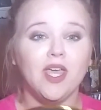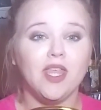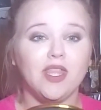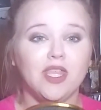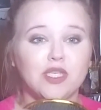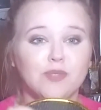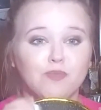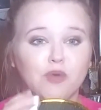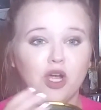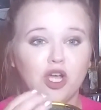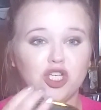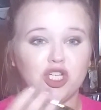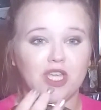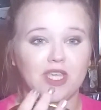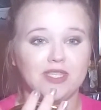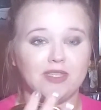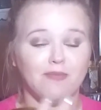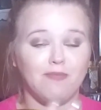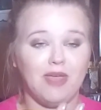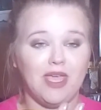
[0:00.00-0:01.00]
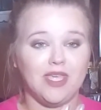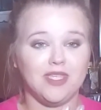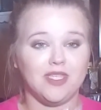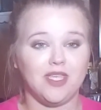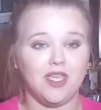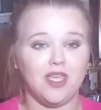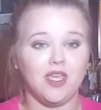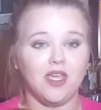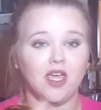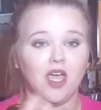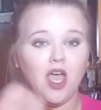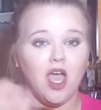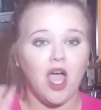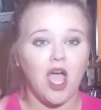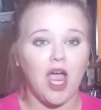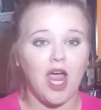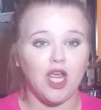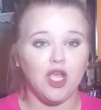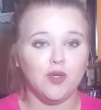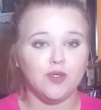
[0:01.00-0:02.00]
This brush is amazing.
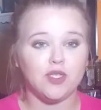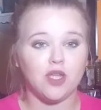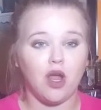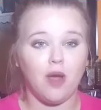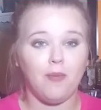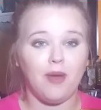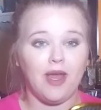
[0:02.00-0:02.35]
I use it on